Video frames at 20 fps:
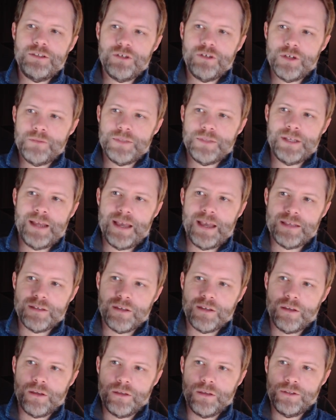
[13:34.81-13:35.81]
terms it
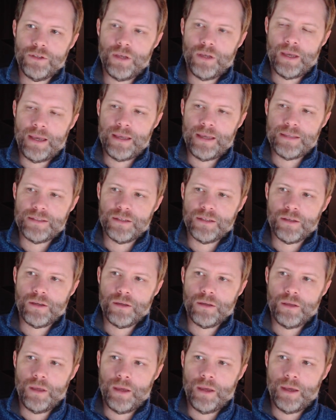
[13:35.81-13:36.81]
as
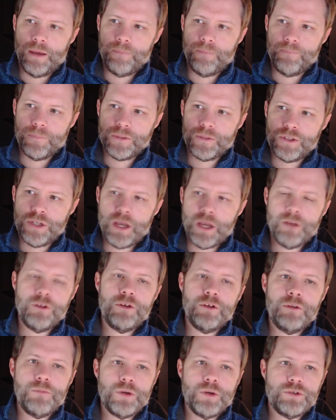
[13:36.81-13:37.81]

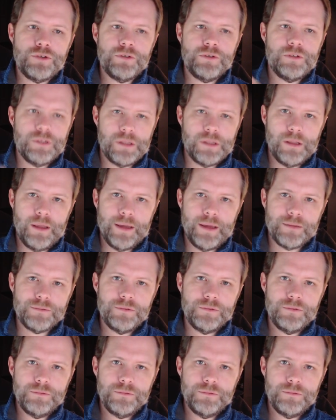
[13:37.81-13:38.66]
childhood emotional neglect.